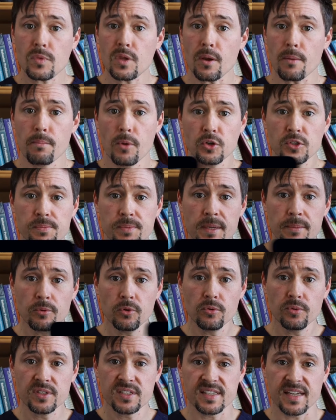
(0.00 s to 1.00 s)
Most people
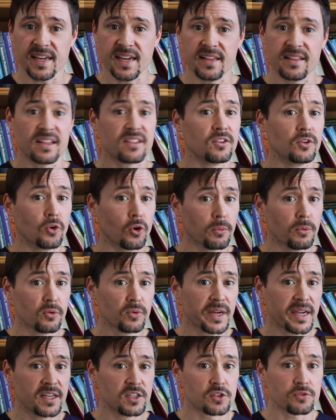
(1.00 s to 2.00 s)
will say that the normal
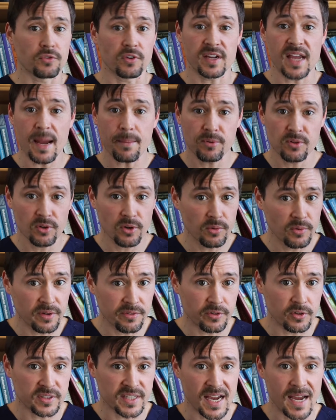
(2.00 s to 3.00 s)
range for capillary
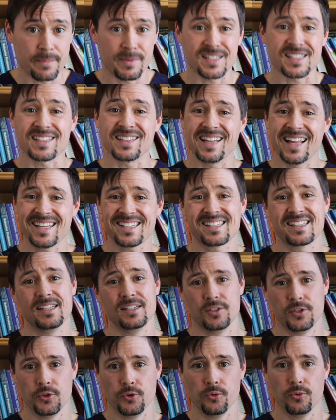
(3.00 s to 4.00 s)
refill time is less than
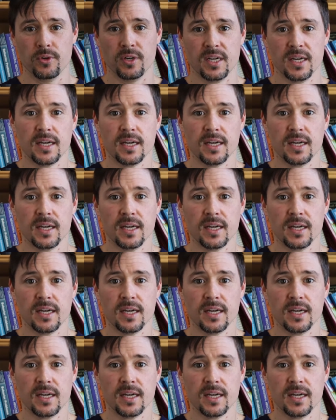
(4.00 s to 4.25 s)
2.